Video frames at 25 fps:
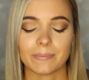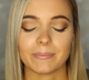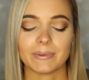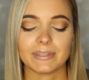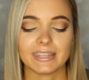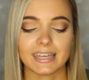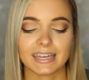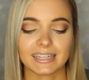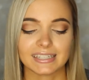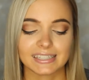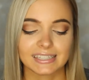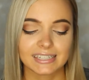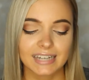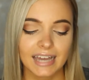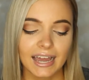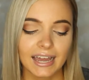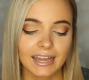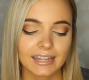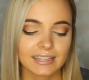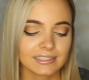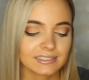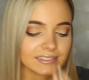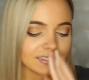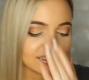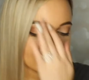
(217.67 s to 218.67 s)
but that's
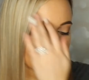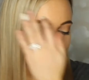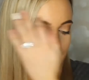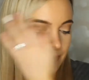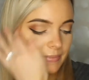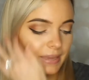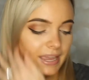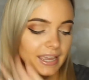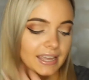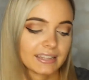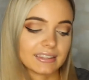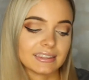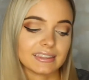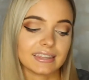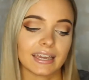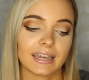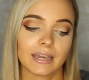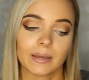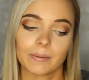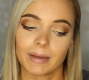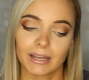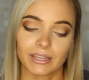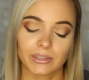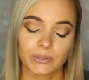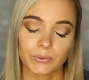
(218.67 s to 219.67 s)
not the main thing
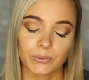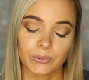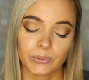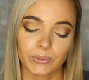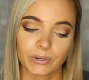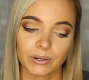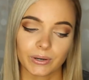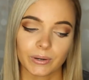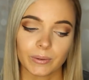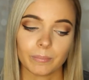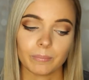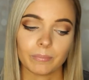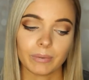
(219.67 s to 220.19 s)
about the Ooler.